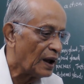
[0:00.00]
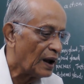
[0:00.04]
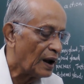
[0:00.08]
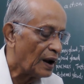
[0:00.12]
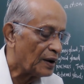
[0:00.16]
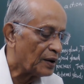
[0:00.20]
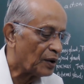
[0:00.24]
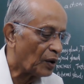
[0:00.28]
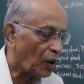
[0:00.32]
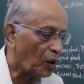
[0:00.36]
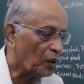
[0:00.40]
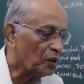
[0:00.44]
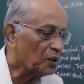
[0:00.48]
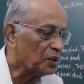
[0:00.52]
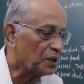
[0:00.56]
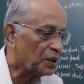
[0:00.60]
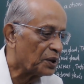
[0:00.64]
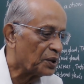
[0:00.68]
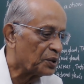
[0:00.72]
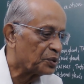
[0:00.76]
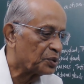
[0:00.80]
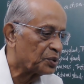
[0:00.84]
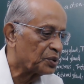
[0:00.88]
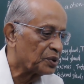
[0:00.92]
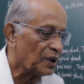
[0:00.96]
and all
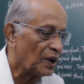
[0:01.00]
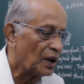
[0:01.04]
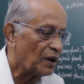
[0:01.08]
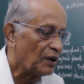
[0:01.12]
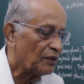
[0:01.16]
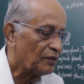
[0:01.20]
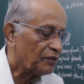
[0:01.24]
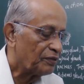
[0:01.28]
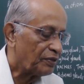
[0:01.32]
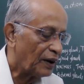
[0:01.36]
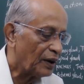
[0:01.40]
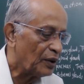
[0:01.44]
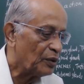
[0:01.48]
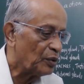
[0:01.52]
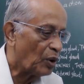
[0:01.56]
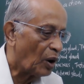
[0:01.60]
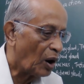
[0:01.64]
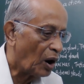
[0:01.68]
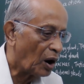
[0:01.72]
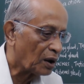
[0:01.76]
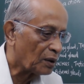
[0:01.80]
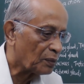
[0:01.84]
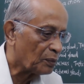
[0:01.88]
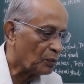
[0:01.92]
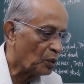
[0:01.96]
these 5
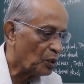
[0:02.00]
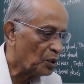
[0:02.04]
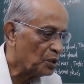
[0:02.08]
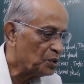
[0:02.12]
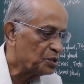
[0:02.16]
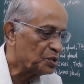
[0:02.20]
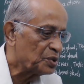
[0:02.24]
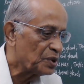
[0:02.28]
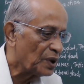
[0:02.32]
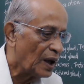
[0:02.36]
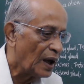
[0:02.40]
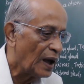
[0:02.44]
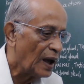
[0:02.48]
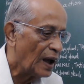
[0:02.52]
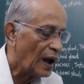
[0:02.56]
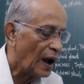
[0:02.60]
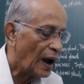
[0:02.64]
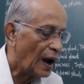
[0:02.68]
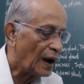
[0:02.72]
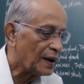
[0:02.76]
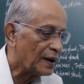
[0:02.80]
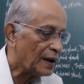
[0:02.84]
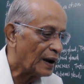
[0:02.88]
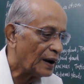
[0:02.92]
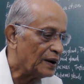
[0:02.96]
hormones,
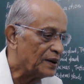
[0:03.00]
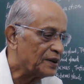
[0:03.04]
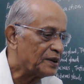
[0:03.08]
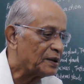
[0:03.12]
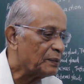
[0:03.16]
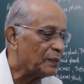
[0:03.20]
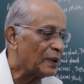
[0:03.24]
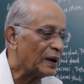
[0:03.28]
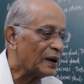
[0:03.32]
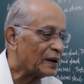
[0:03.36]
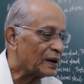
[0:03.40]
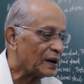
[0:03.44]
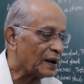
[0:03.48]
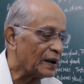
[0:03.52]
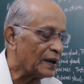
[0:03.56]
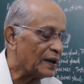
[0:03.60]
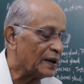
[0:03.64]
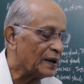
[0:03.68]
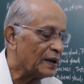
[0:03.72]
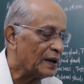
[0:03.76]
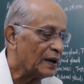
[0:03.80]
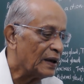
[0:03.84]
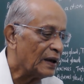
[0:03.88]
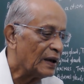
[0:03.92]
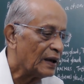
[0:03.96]
and
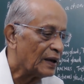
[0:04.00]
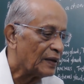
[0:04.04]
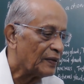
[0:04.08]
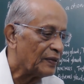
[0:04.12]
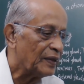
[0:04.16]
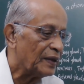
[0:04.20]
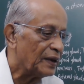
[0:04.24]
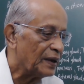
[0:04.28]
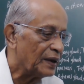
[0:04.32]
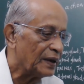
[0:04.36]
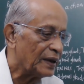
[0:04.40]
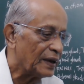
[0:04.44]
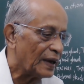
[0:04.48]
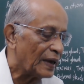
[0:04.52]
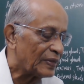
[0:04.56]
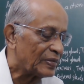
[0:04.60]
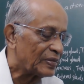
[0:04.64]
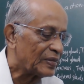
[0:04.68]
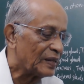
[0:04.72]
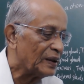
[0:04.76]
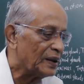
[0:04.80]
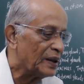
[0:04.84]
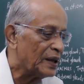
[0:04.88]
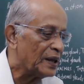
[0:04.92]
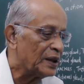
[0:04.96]
ultimately the
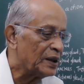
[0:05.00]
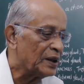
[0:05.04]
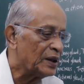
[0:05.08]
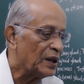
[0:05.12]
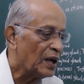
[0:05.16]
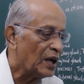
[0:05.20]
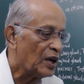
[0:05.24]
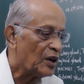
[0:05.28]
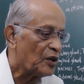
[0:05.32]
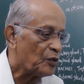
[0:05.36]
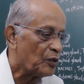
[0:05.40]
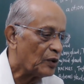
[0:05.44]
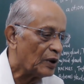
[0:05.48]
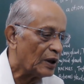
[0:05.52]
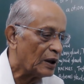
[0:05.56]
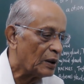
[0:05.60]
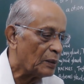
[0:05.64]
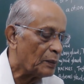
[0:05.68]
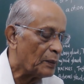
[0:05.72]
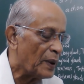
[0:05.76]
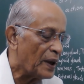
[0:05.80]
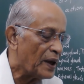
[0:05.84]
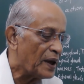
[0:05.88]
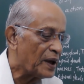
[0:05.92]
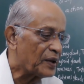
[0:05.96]
ethylene will
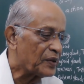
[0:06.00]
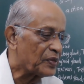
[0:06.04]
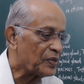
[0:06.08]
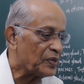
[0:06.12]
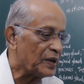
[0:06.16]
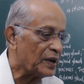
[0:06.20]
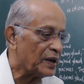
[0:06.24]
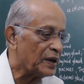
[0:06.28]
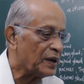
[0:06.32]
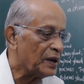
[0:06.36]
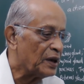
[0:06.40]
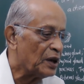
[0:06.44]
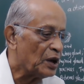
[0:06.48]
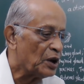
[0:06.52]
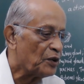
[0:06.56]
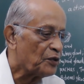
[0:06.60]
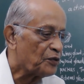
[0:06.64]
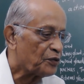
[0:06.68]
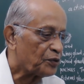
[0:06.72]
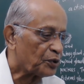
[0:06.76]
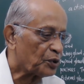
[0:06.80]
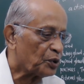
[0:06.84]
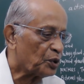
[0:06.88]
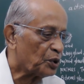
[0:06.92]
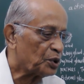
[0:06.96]
make the
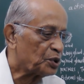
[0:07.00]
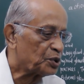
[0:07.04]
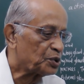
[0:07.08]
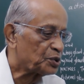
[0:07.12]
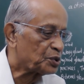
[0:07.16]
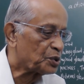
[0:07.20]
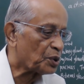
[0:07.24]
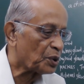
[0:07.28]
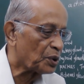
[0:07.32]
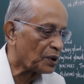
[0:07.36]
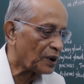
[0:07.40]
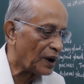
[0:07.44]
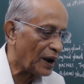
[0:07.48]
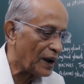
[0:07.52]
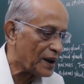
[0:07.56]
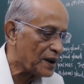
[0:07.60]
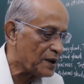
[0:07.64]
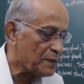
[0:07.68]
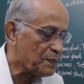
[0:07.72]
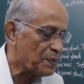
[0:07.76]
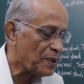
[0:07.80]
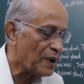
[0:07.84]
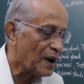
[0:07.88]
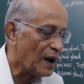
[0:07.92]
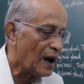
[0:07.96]
fruits to
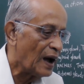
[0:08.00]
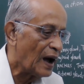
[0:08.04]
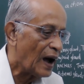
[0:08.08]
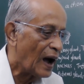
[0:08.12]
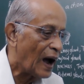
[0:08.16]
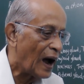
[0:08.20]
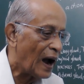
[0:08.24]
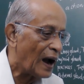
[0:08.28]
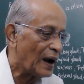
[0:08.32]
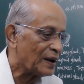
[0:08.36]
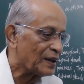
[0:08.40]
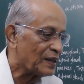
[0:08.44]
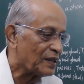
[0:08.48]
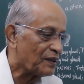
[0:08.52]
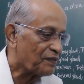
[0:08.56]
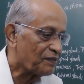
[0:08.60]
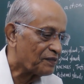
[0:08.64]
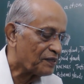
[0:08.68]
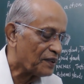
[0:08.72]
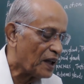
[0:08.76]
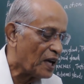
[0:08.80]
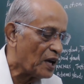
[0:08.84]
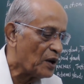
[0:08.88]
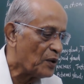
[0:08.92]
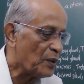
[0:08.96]
ripe, and the
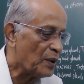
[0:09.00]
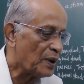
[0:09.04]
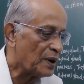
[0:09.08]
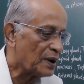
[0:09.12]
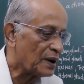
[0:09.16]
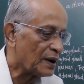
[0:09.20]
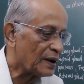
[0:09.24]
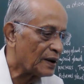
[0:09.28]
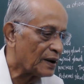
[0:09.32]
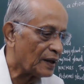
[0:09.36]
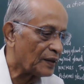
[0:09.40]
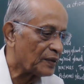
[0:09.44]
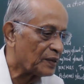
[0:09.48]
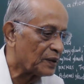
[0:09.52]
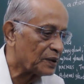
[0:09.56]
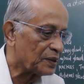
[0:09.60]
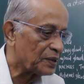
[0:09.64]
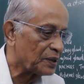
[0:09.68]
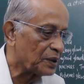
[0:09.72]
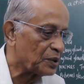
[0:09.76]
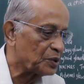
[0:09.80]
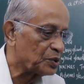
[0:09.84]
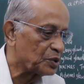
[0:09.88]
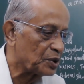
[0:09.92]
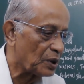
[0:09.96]
flavor and other
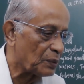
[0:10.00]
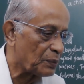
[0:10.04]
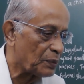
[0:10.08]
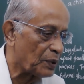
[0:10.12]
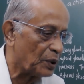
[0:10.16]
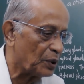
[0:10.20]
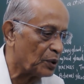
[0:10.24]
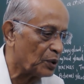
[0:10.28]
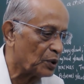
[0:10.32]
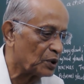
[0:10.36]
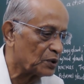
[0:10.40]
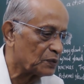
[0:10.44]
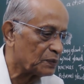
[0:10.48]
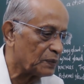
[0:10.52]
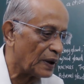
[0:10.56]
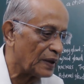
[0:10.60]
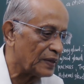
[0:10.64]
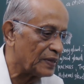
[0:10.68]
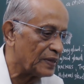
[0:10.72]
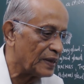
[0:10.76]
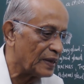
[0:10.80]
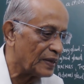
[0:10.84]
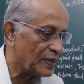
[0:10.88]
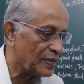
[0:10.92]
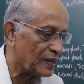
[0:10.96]
things are produced by
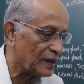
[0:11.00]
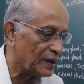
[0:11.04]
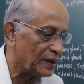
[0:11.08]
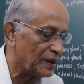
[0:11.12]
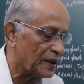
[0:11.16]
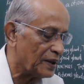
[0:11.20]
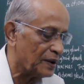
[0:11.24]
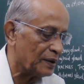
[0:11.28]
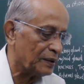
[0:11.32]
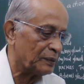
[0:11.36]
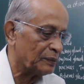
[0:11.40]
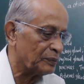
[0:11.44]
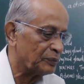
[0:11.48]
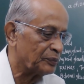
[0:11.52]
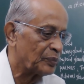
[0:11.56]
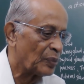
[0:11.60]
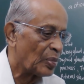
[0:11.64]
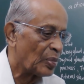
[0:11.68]
the ethylene.